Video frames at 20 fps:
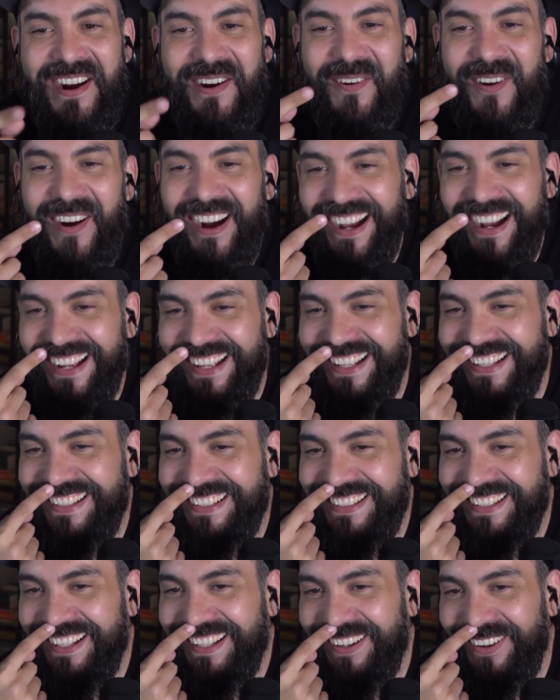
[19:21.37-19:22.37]
Why
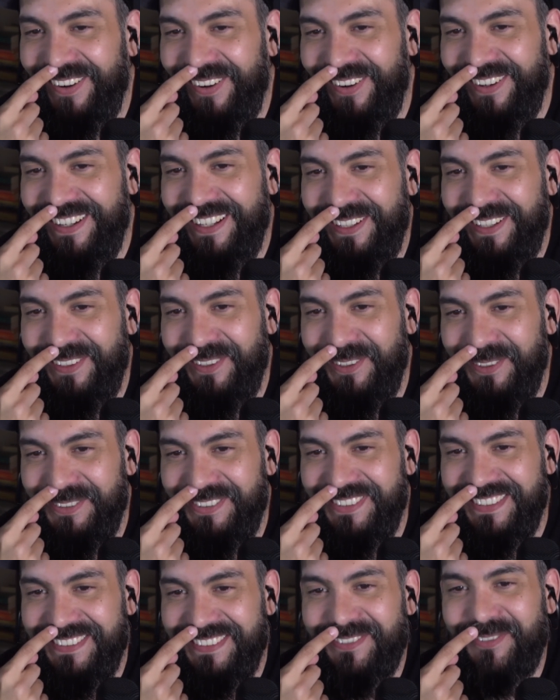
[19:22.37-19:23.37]
only
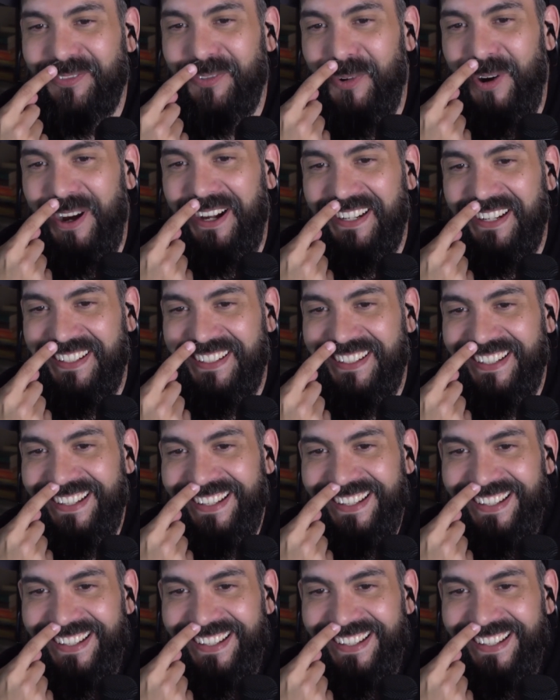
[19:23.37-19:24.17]
uses one